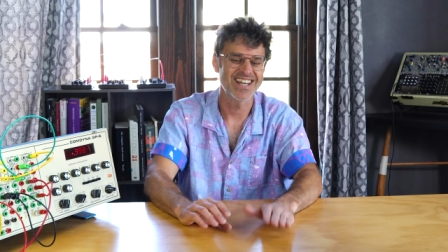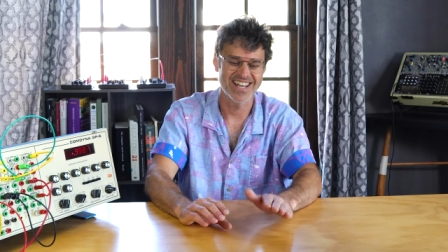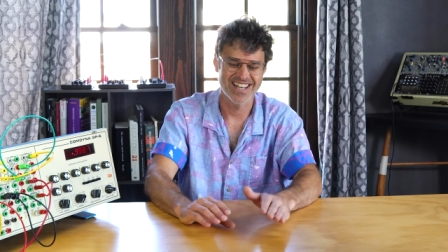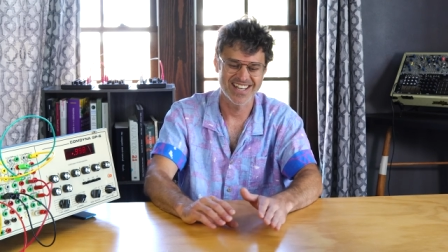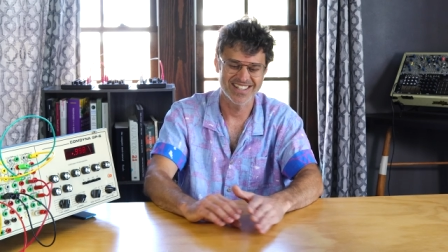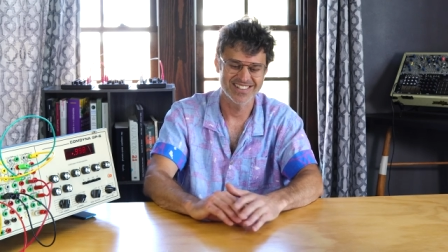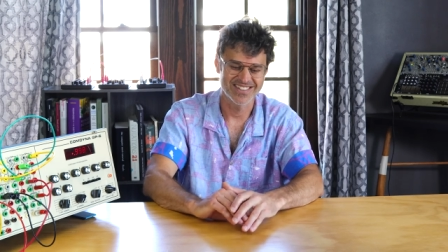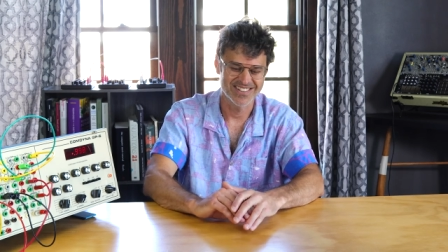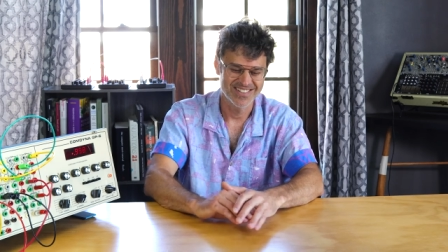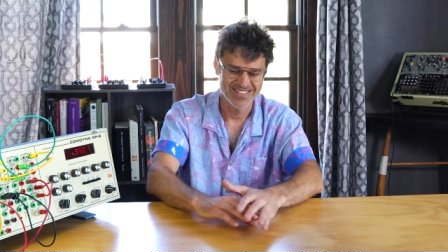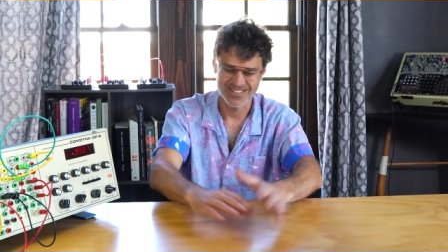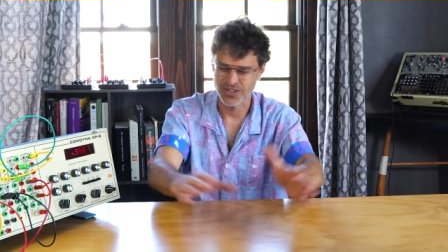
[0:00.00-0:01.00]
and
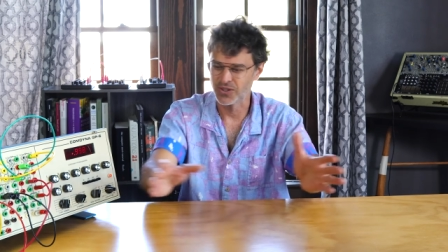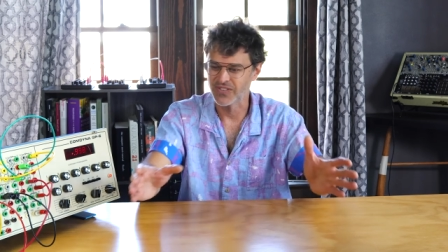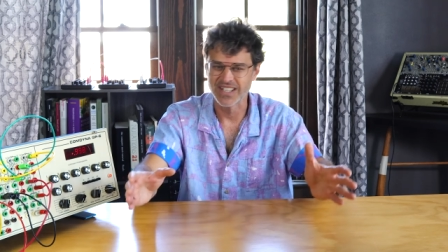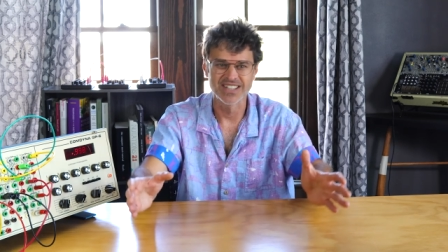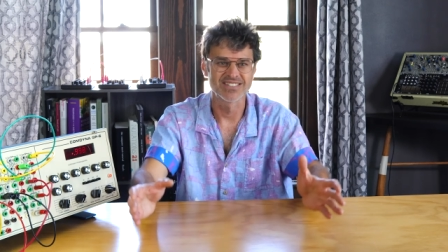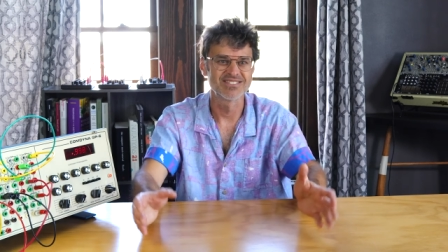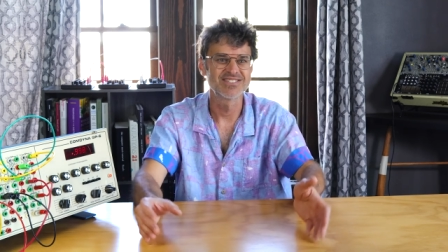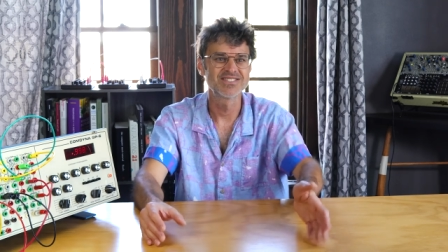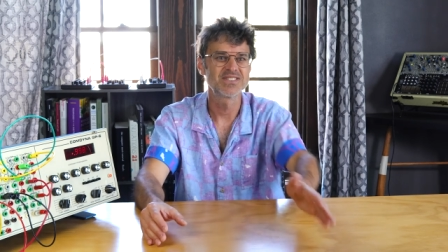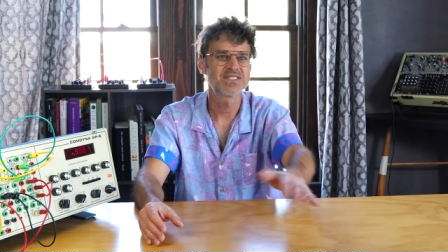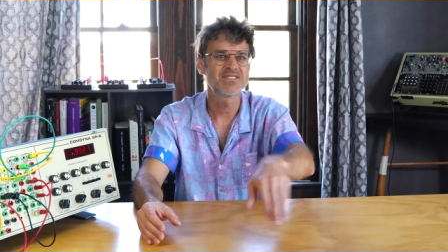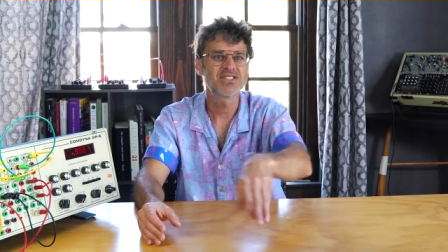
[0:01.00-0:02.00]
the whole thing
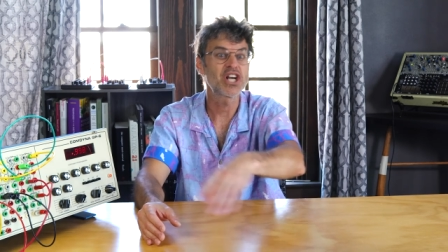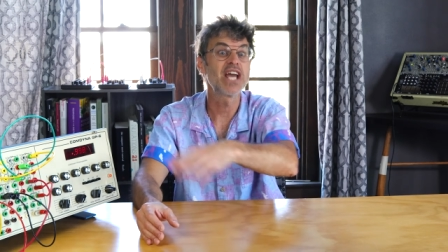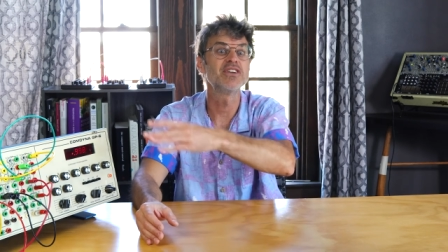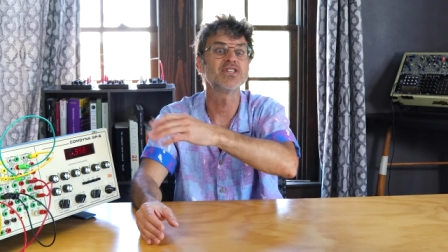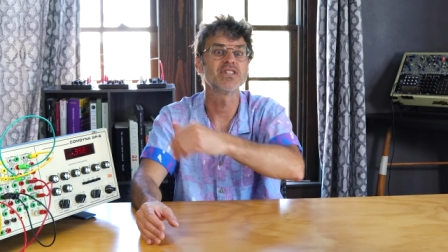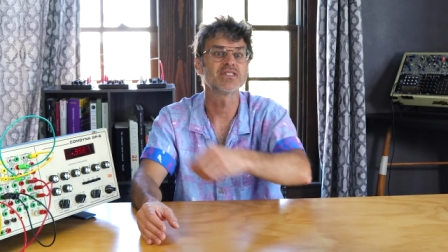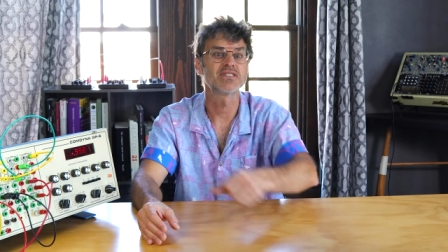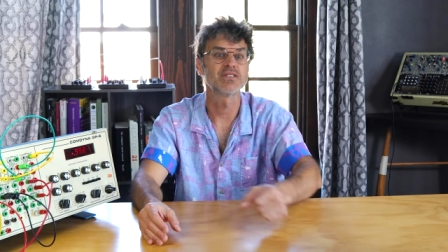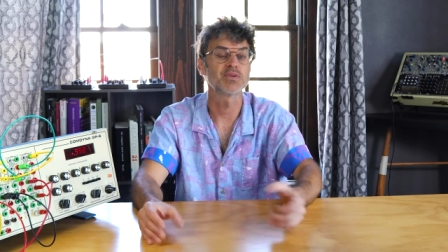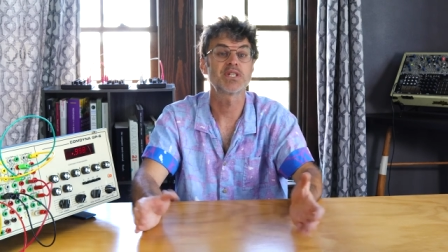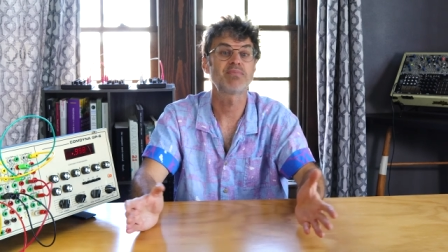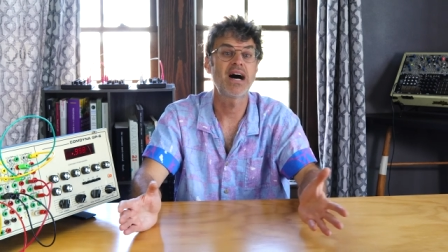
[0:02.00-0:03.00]
changes,
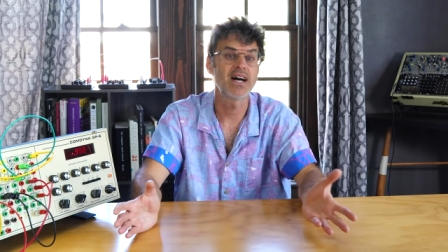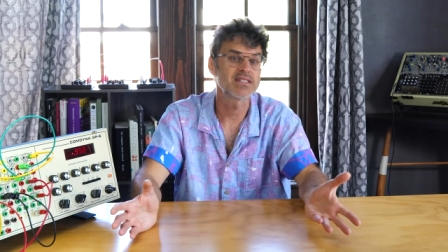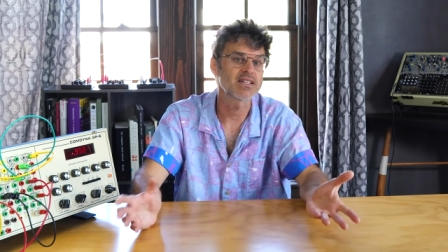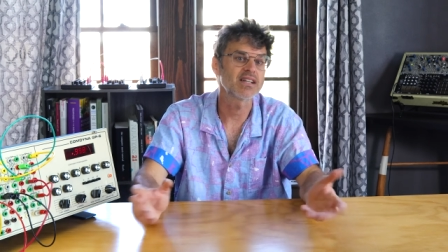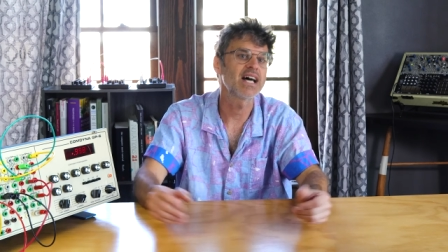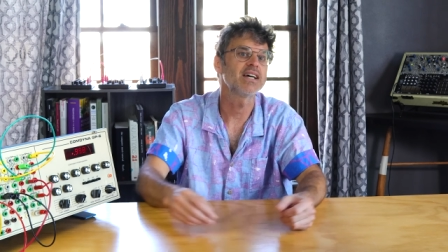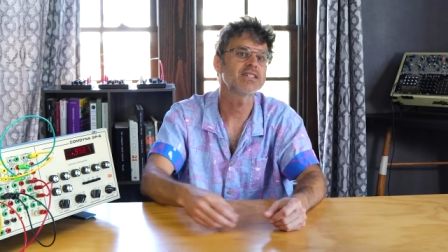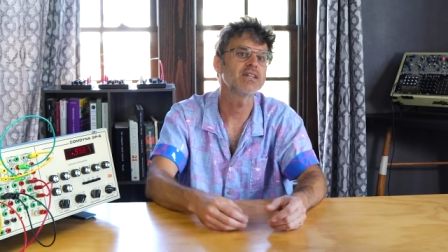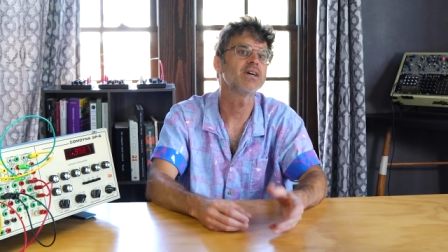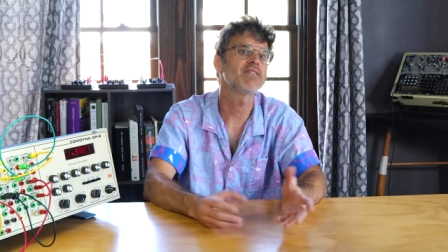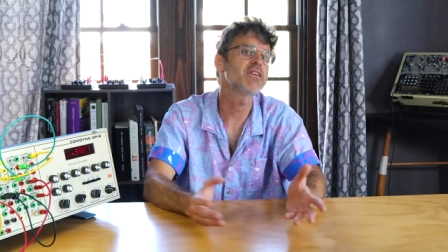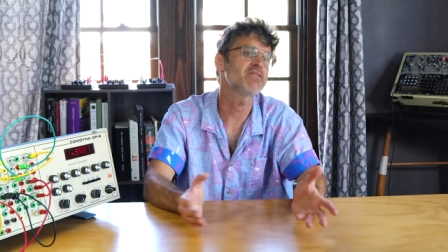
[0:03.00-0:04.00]
it responds to that.
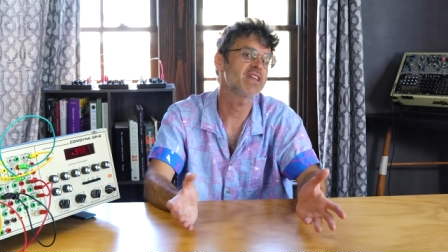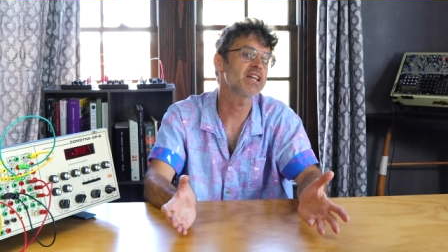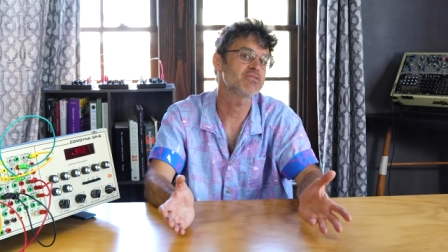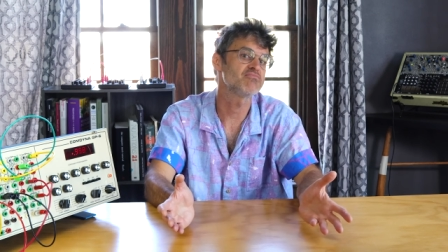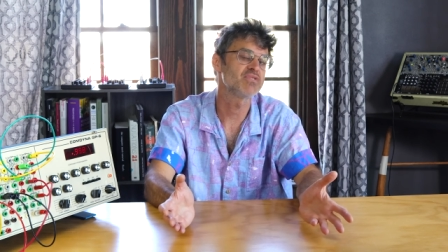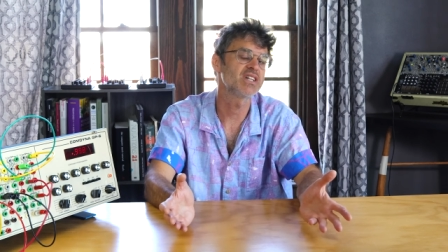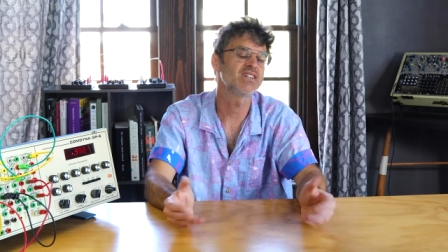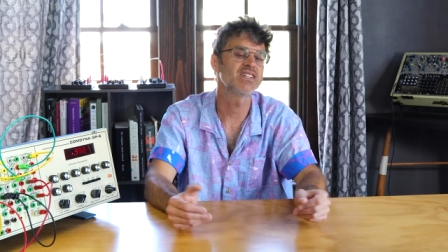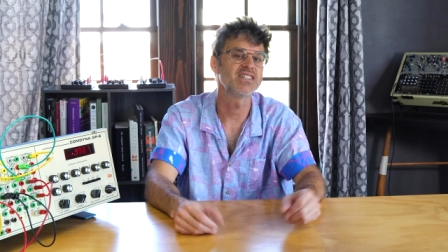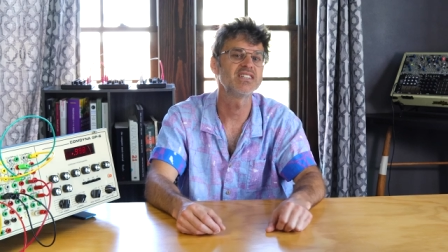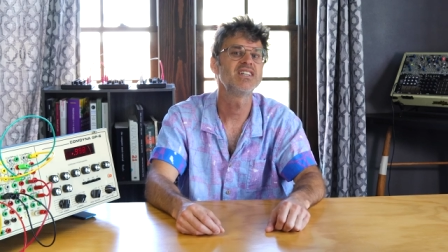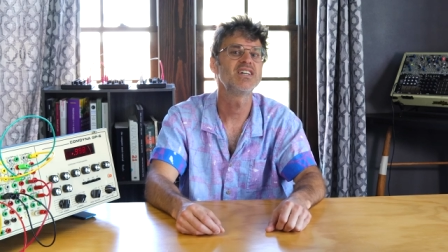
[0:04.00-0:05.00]
So I think that's
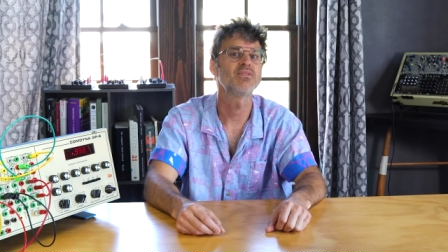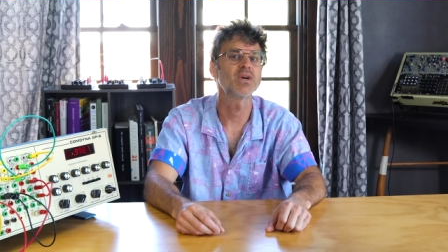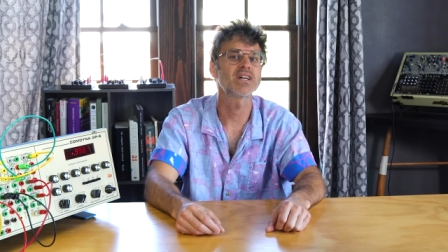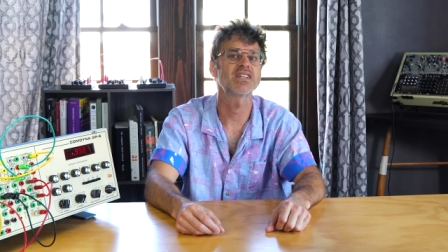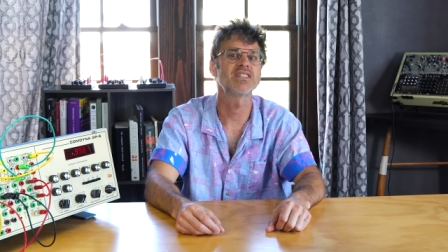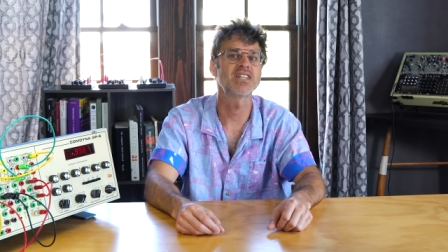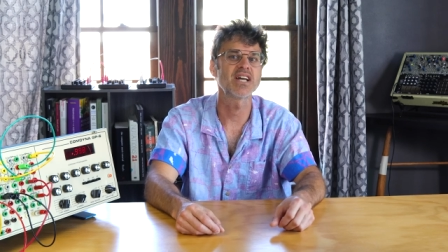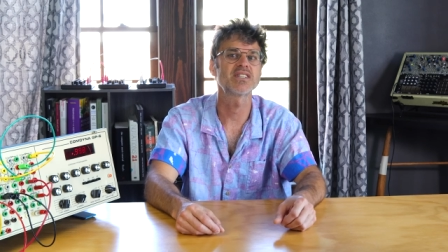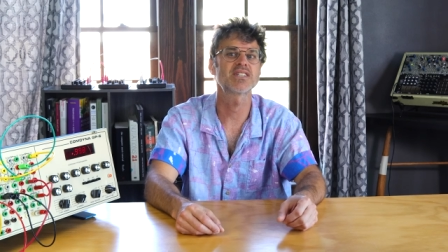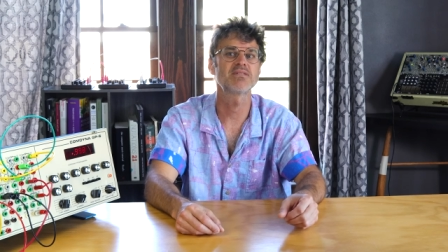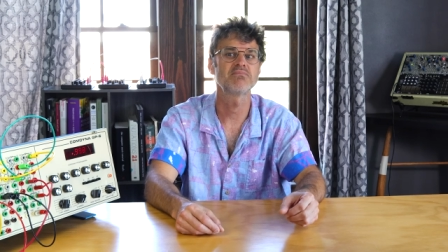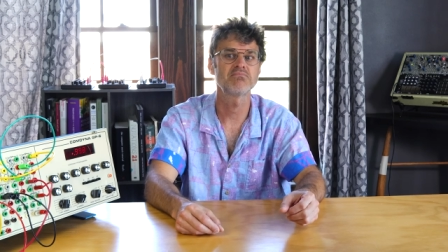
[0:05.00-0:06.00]
really what
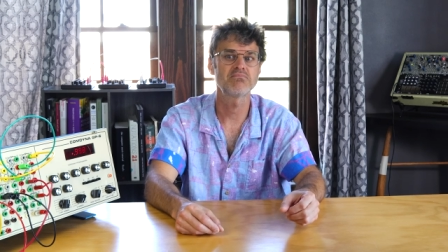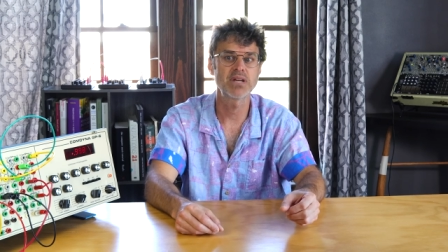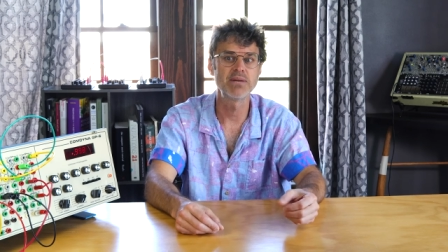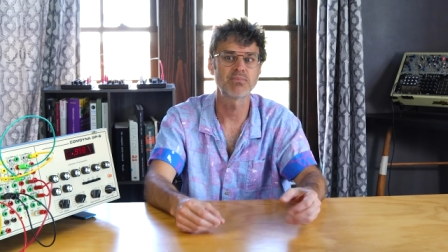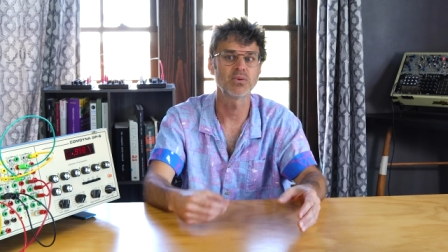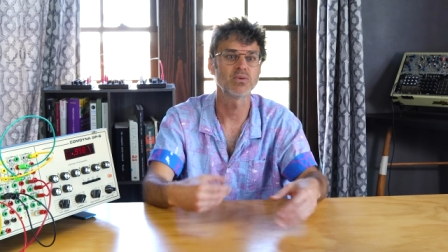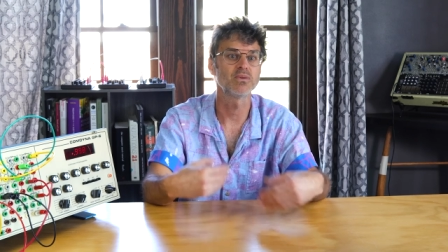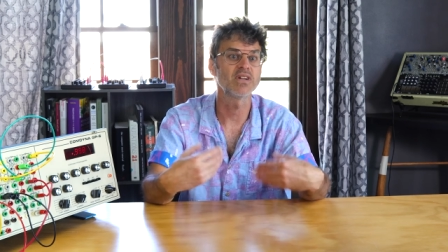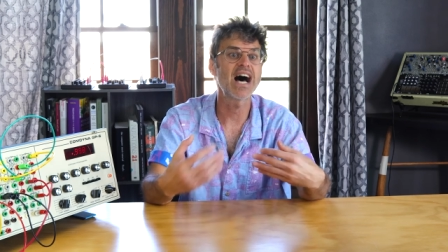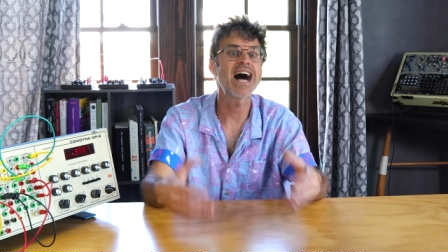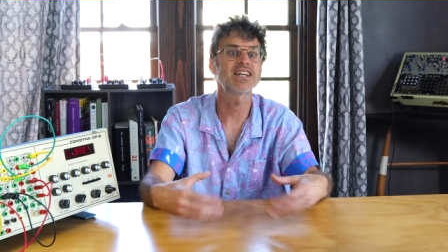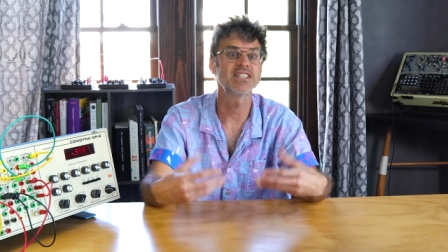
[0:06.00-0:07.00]
gets people
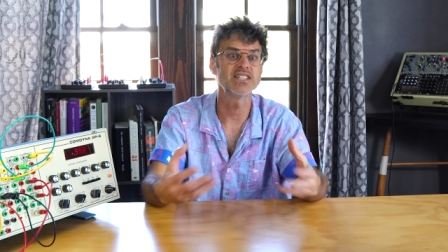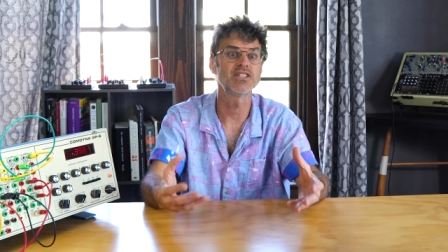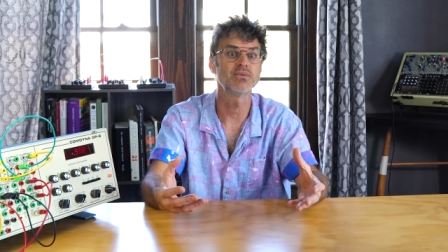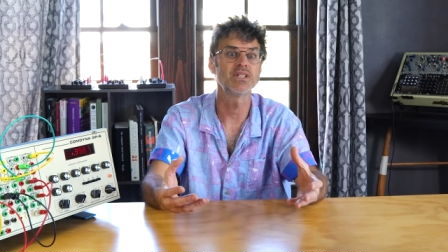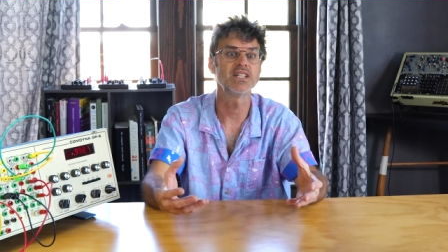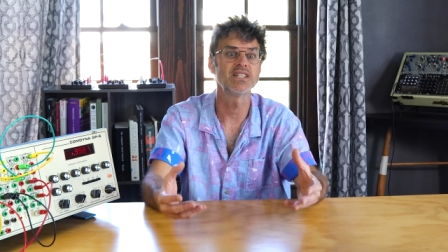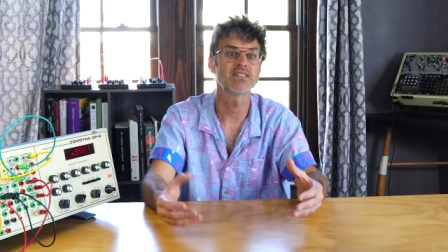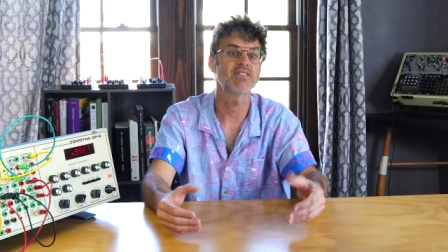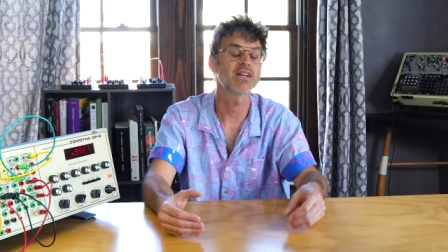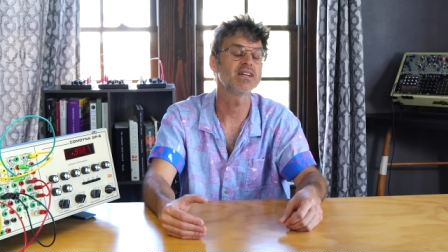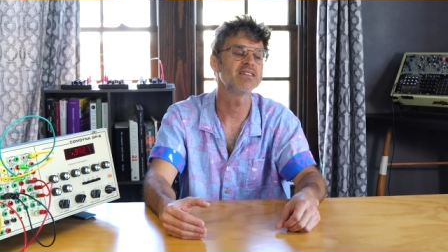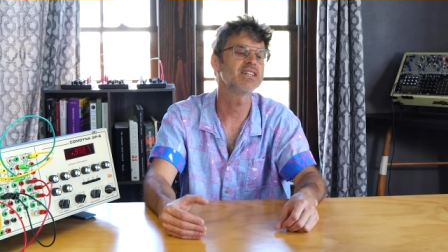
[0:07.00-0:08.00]
locked into
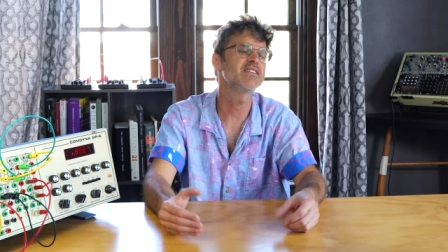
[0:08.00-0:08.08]
it.